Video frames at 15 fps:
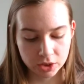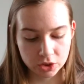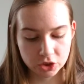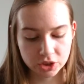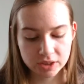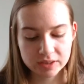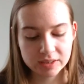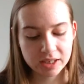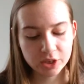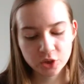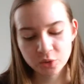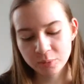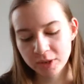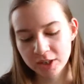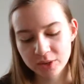Just like
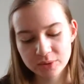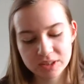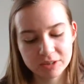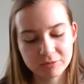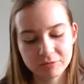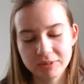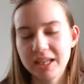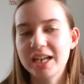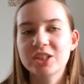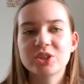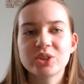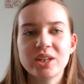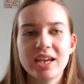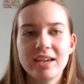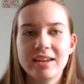you may use a
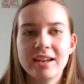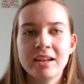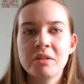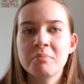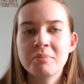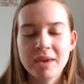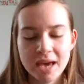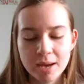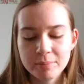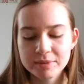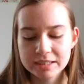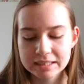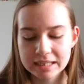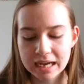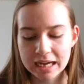flashlight and a map
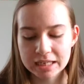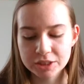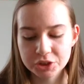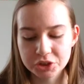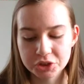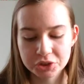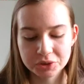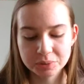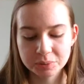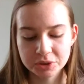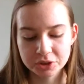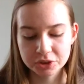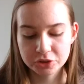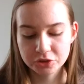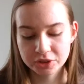to guide you when
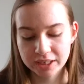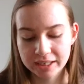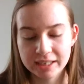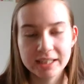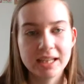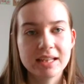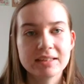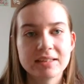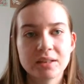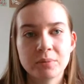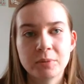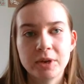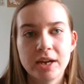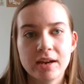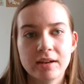you're trying to get
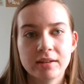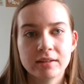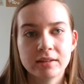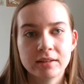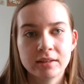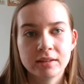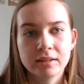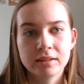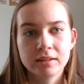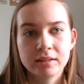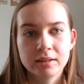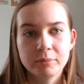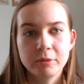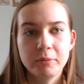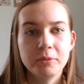somewhere.
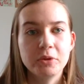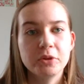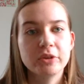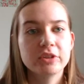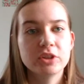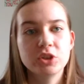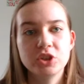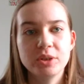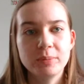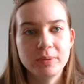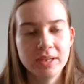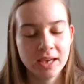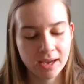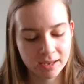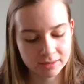Maybe you use a
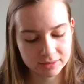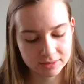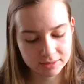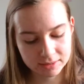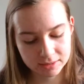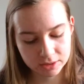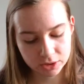GPS.